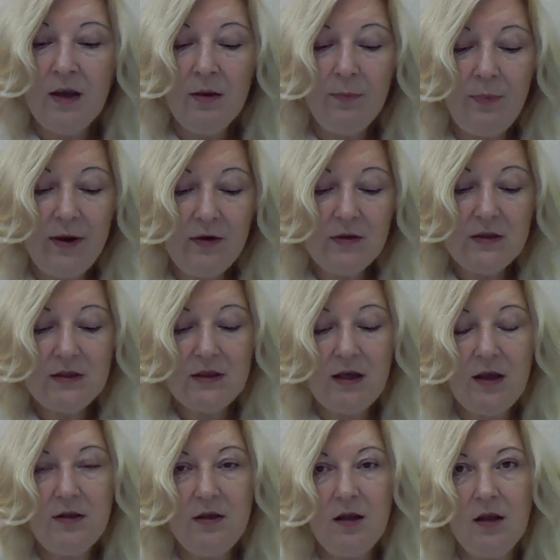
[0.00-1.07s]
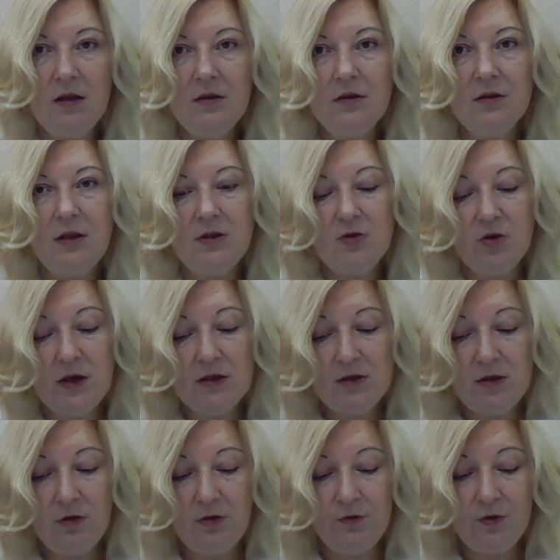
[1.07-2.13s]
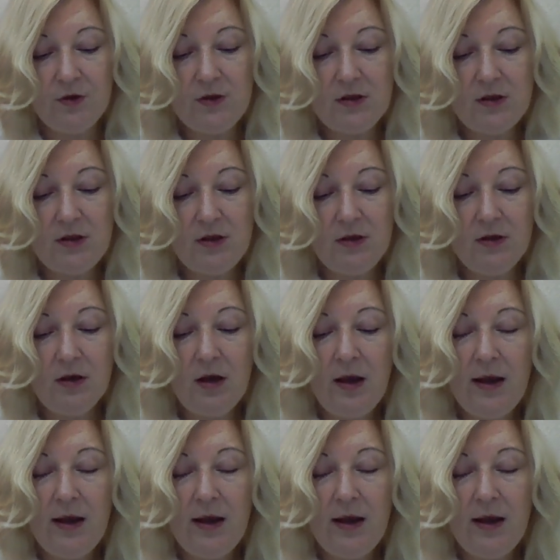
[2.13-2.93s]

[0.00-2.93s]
Parents say that they trust the university,